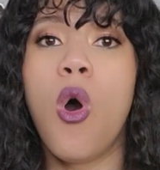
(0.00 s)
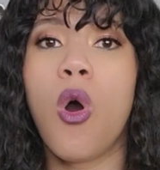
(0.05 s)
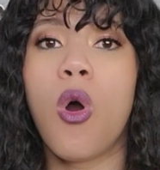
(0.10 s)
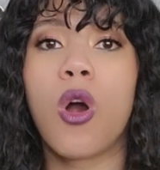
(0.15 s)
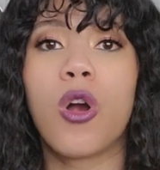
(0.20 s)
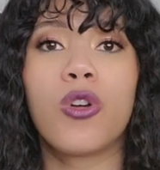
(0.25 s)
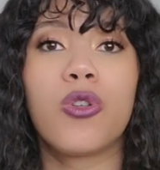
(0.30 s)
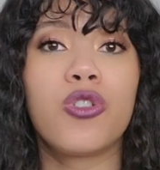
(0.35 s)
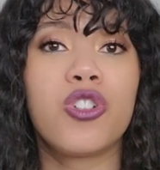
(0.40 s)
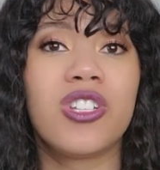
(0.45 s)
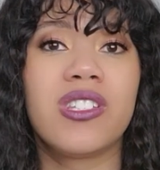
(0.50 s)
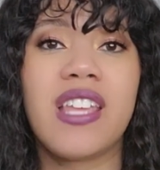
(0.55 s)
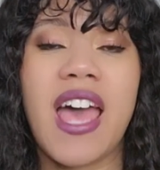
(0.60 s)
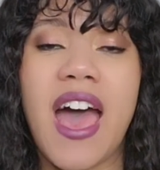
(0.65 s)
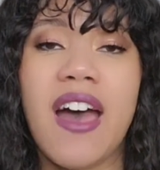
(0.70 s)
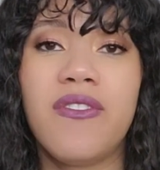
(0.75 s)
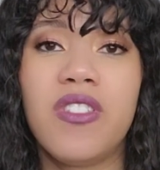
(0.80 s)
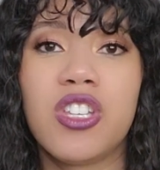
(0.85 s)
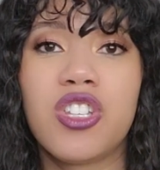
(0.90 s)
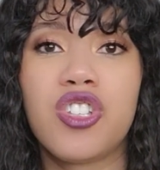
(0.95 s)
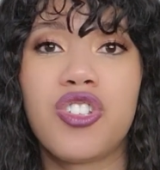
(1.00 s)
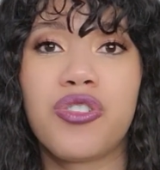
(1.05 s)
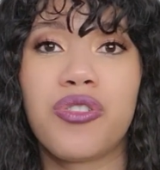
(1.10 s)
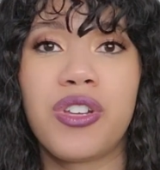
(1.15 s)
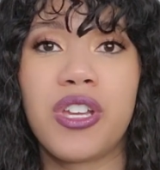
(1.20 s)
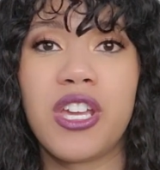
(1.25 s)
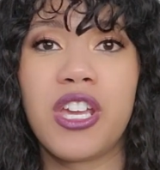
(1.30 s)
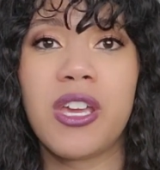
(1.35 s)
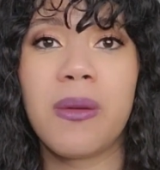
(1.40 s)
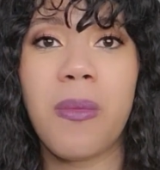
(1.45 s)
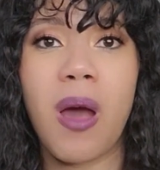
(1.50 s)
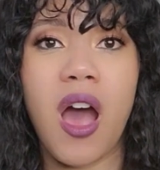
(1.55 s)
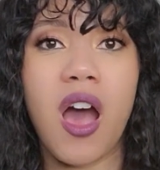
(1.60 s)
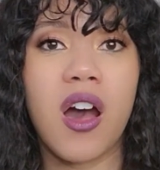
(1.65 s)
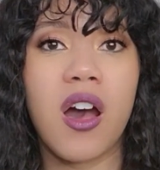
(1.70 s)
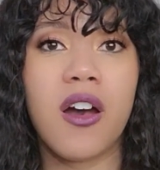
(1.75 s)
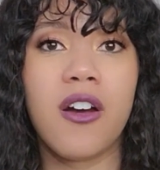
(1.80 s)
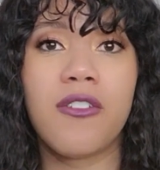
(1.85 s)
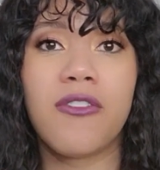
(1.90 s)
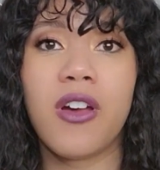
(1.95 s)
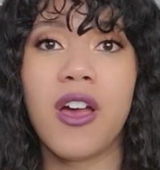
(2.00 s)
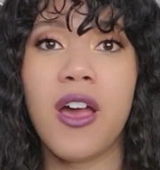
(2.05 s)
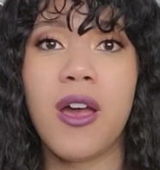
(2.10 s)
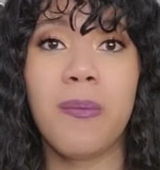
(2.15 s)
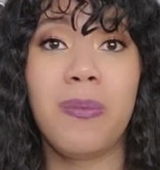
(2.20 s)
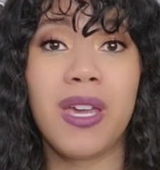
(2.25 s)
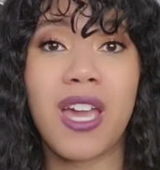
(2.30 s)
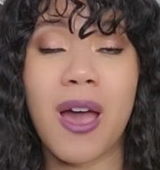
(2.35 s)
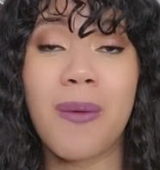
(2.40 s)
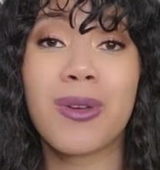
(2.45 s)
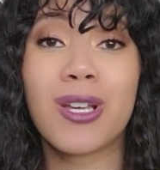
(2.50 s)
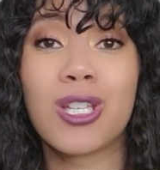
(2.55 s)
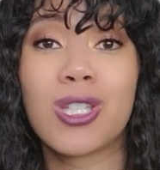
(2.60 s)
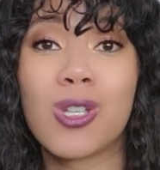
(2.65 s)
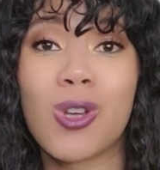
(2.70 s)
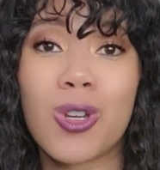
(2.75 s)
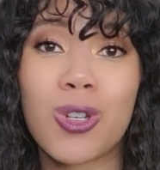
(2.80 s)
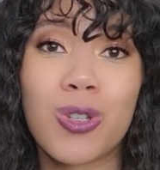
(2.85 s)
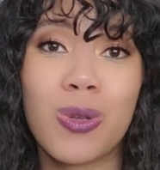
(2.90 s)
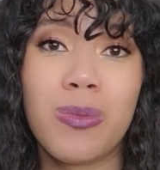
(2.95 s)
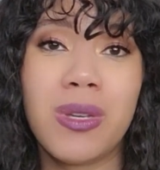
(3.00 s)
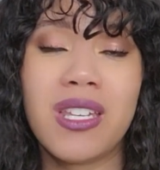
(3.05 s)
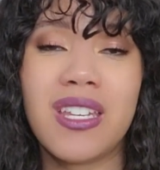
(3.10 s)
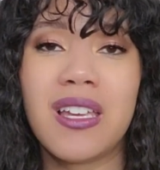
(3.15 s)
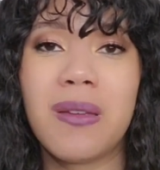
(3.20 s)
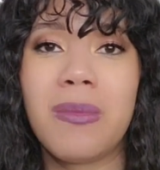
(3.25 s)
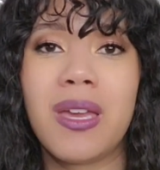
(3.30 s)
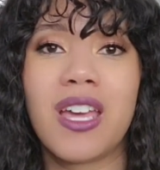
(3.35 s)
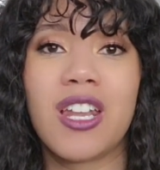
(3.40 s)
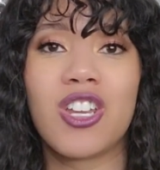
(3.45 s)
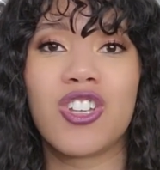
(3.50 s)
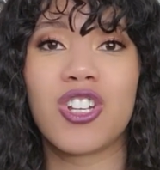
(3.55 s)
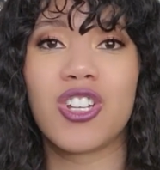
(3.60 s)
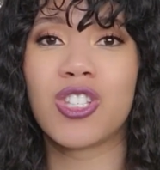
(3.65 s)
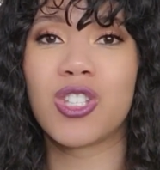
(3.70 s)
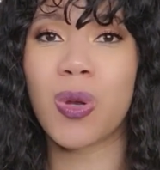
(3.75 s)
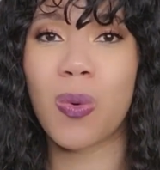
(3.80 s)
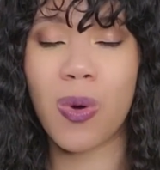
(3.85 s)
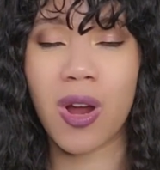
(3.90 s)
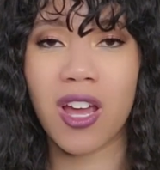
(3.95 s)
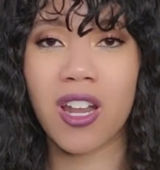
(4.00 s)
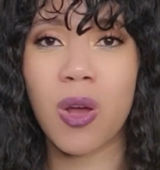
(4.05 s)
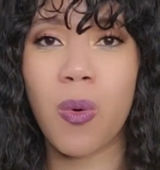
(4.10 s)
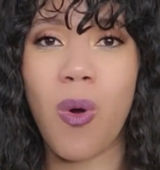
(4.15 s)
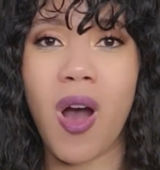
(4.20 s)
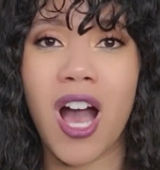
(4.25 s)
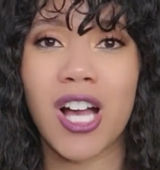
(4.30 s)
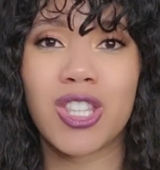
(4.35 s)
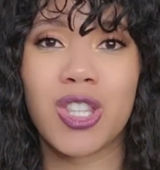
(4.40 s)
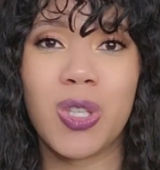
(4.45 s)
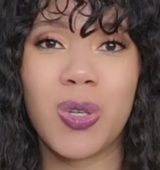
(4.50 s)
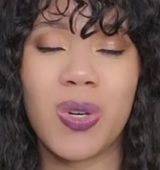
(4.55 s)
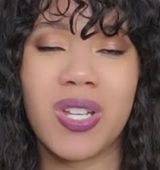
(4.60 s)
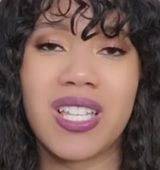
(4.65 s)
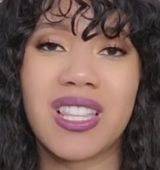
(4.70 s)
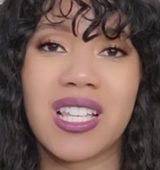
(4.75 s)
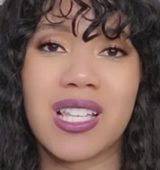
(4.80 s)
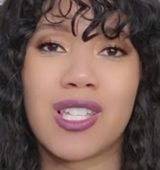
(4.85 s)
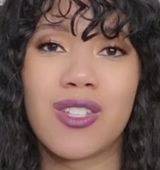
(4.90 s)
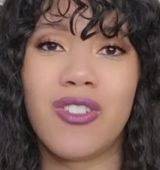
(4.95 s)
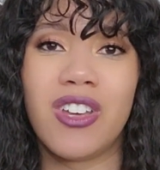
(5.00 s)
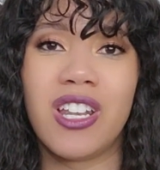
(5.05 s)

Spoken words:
or who just have this dream of becoming a social media manager. So we're going to walk through it in this